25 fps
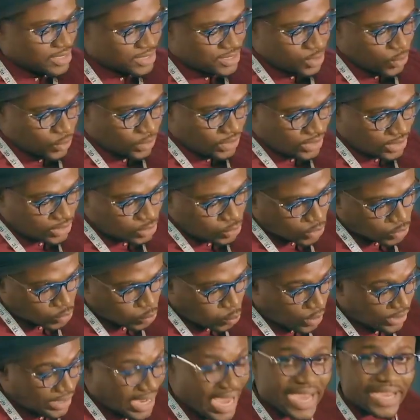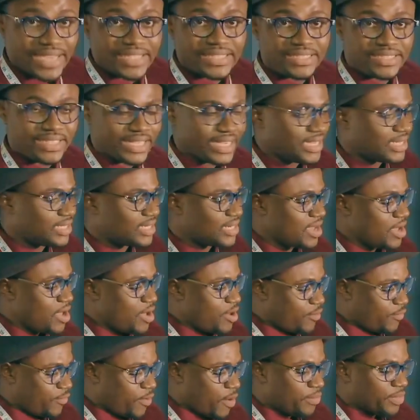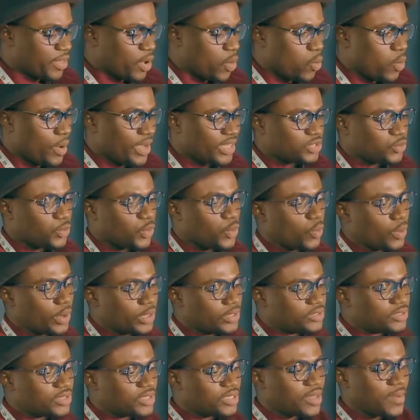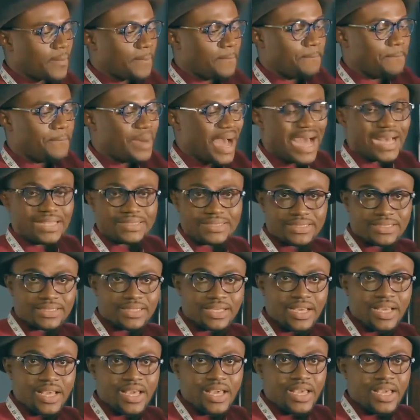So this was what I did. From the waist we went to the bust.